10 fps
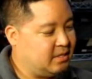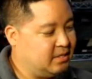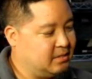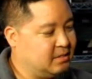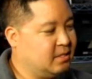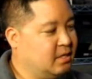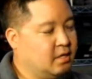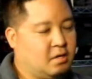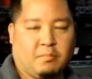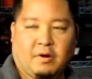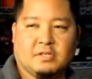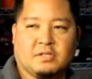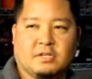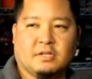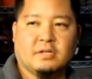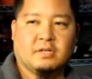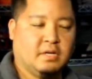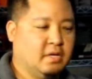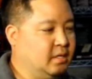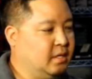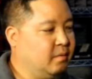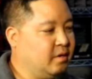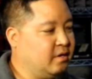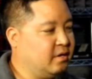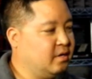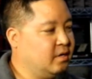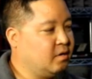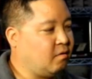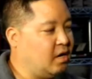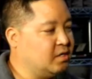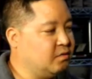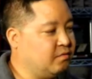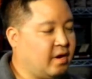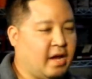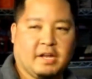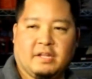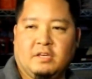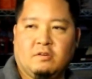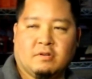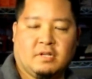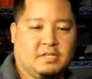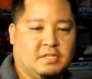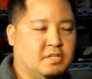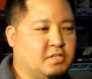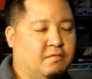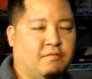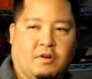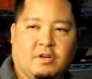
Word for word: And I would say, "Hey, you know, this is this new driver to drive your